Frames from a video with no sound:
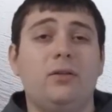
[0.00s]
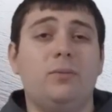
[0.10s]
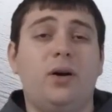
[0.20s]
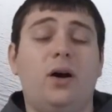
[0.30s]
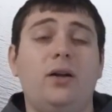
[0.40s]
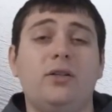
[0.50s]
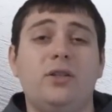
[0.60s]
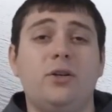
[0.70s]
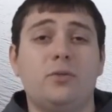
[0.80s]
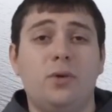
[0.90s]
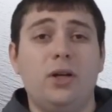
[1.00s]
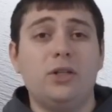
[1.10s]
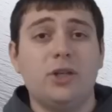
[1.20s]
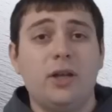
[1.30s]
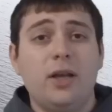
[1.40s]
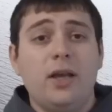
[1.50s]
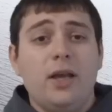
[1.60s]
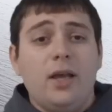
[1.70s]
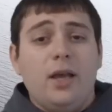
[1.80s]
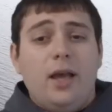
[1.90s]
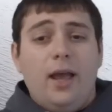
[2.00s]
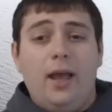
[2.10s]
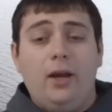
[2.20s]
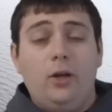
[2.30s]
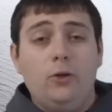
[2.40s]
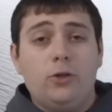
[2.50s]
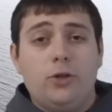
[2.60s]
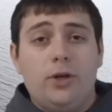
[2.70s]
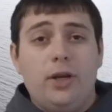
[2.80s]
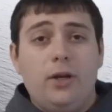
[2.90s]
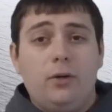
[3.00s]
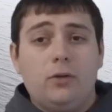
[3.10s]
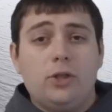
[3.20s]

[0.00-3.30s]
or pond as near as much and losing your deal.